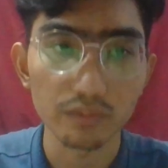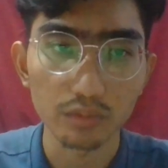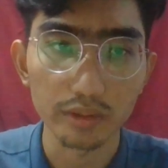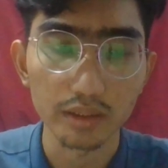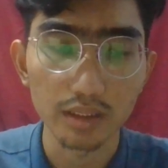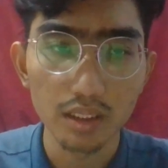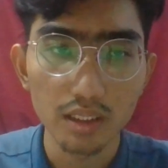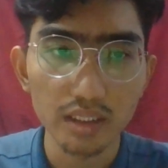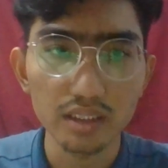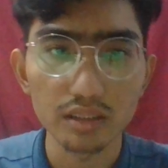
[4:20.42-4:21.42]
It involves
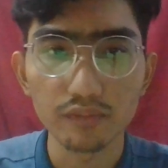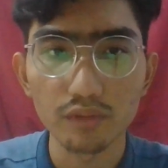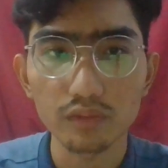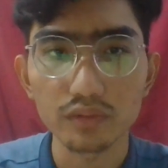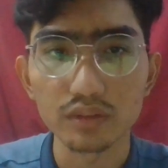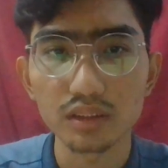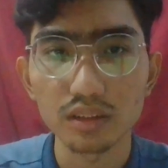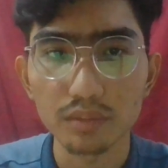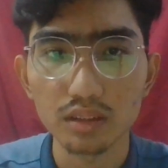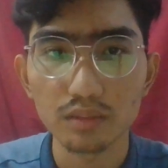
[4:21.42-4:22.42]
a similar
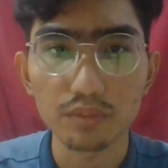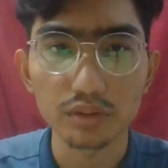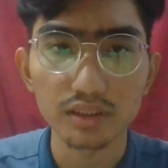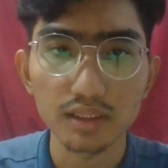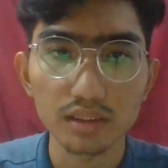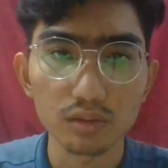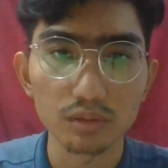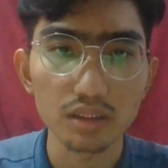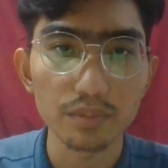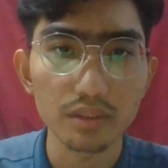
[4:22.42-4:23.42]
process to a typical
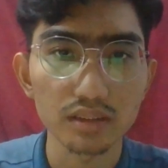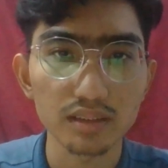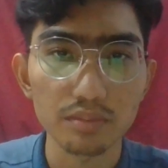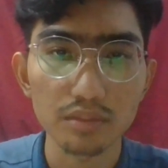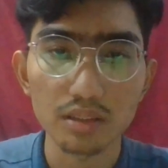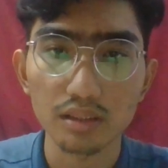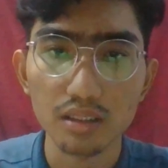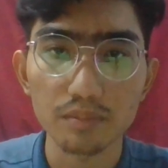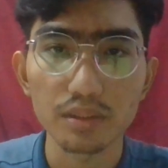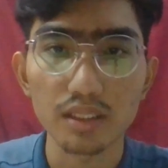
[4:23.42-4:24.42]
septic tank but has
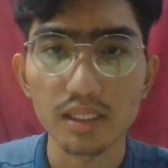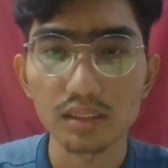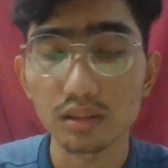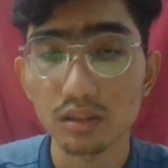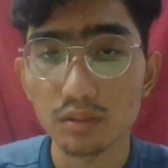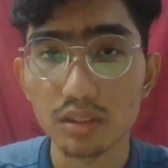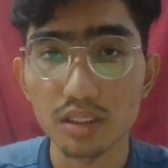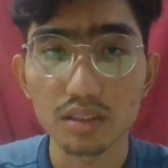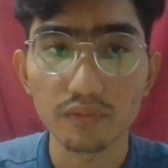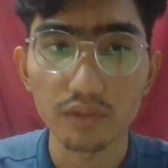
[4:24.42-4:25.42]
some key difference.
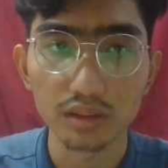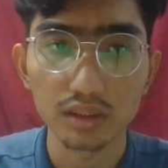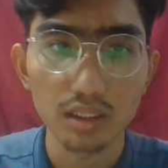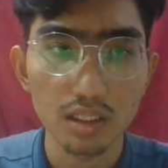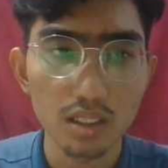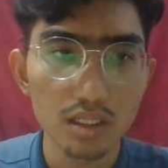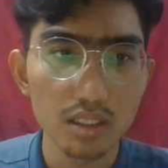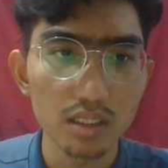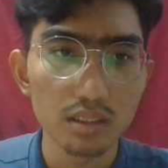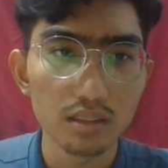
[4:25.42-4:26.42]

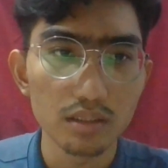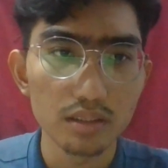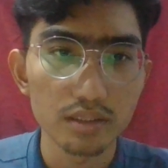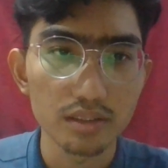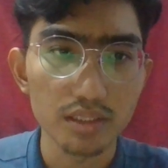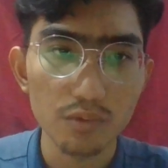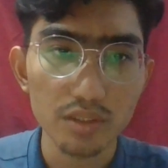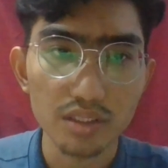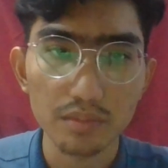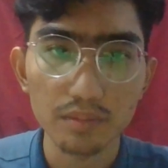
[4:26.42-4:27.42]
Sewage treatment plants,
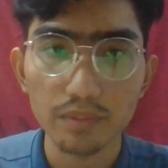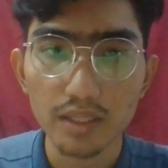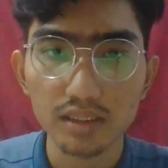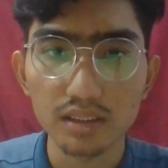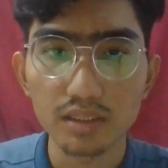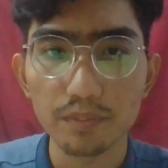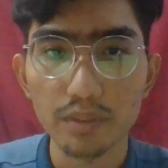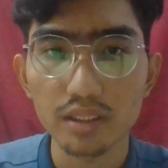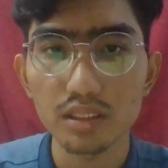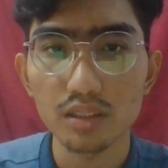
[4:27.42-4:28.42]
depending on
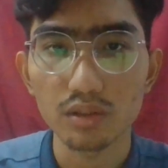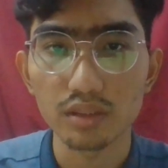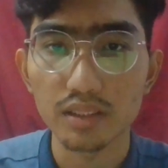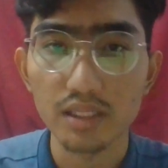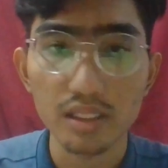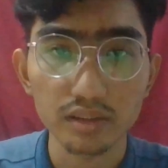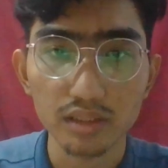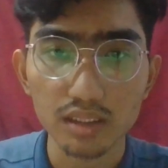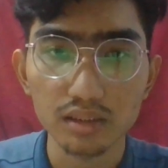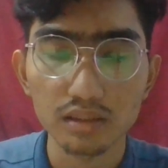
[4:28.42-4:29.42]
their size, can
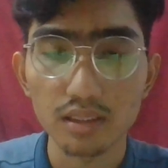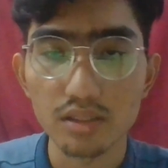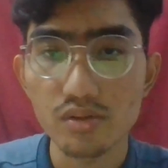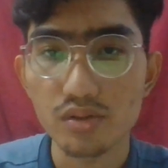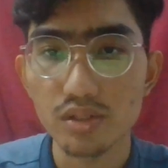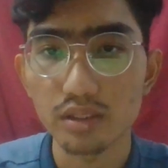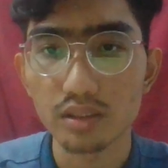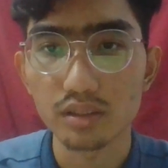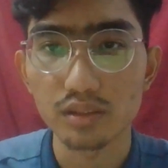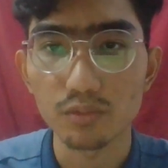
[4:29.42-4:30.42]
treat the waste
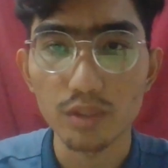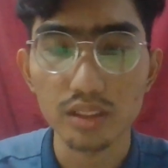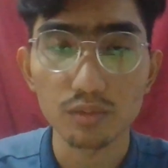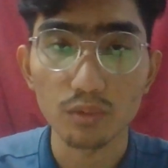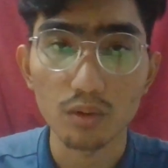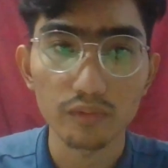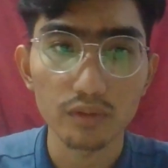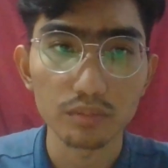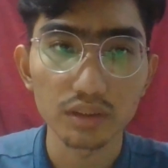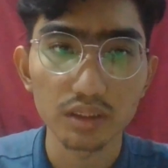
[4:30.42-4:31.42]
of commercial
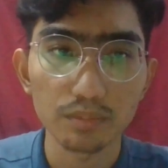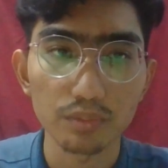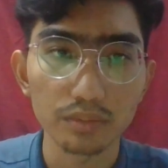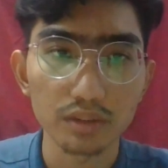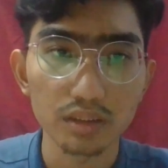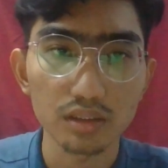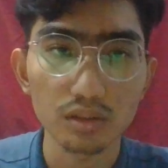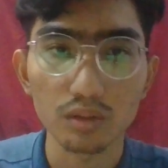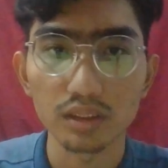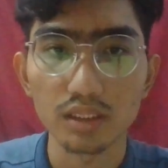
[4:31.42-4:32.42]
properties or a number
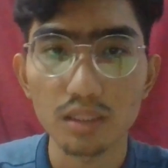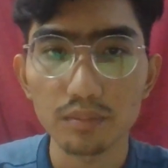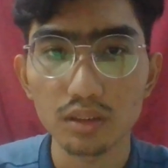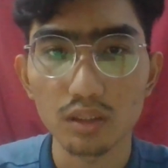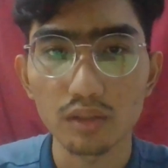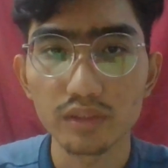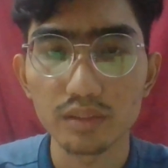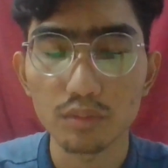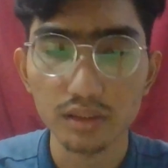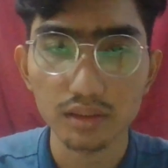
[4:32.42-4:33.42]
of domestic
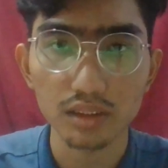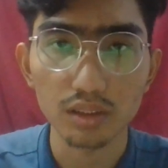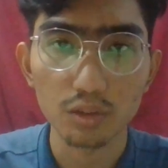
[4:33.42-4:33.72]
dwellings.